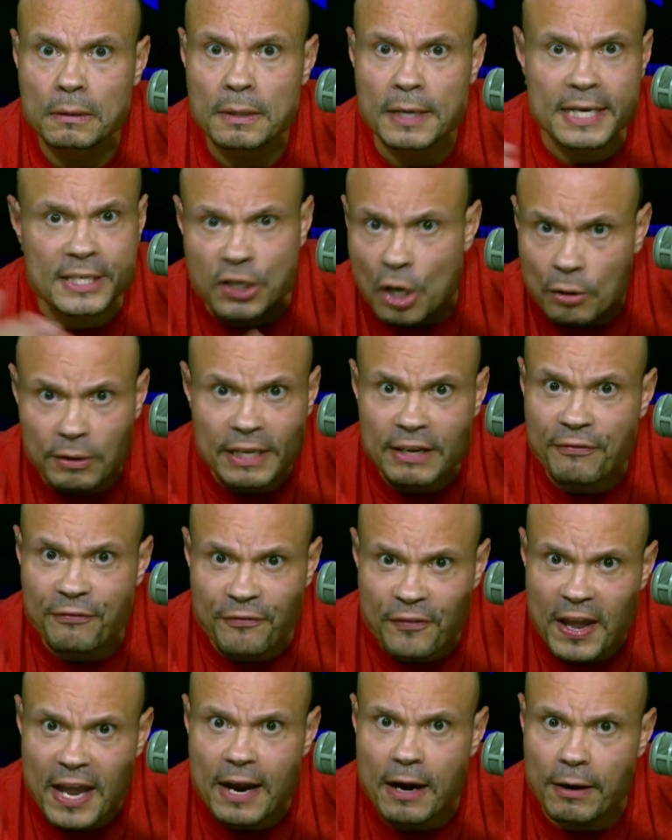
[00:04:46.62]
It's only
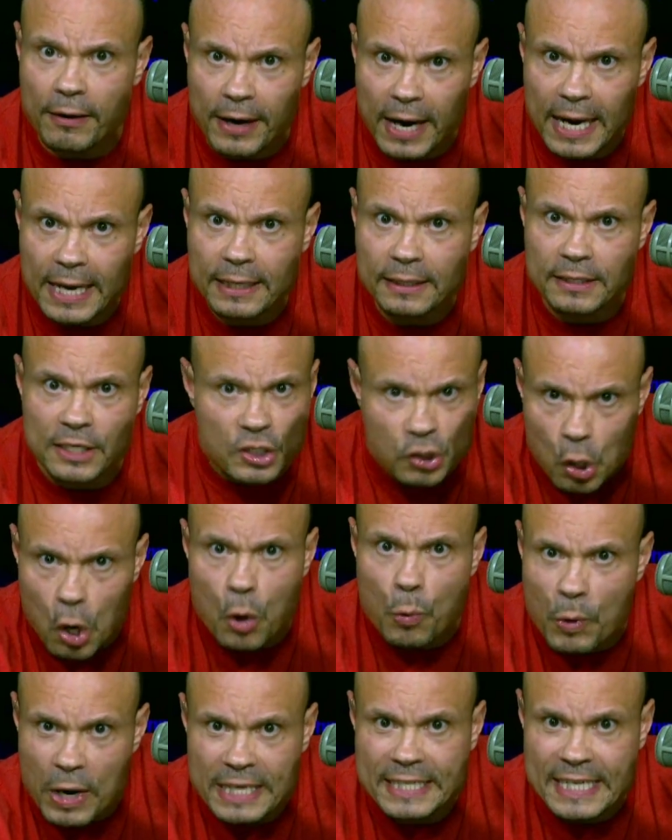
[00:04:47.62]
fair, right? This
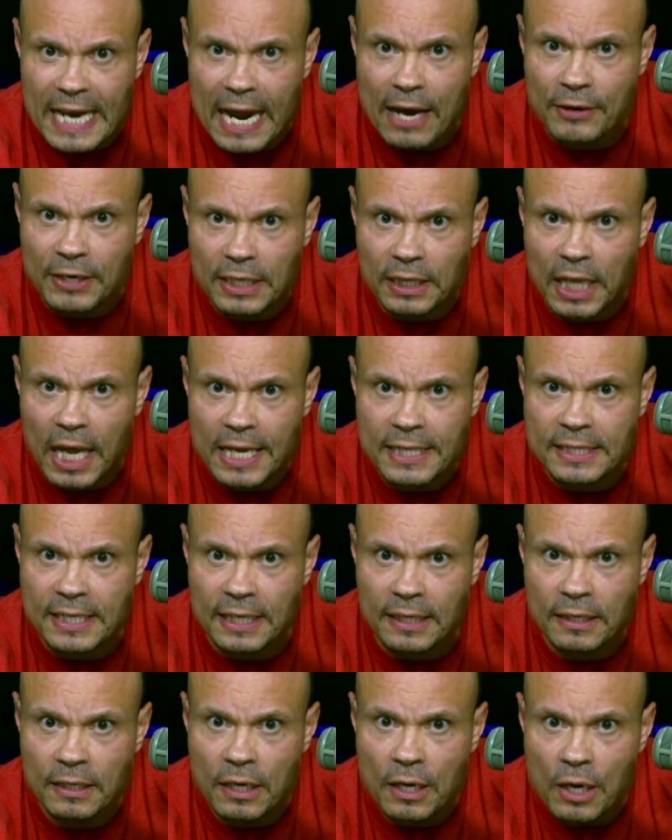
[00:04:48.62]
all went down in
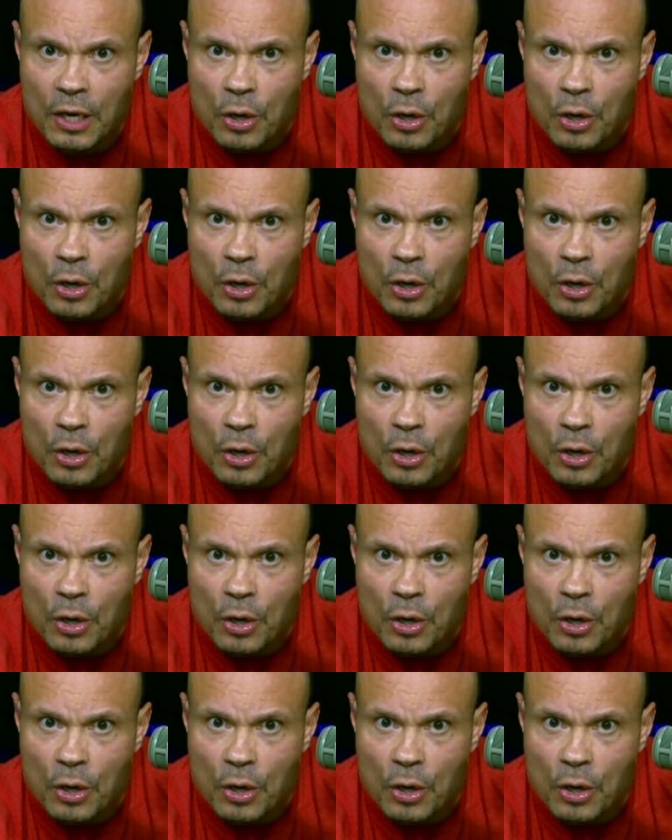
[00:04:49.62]
London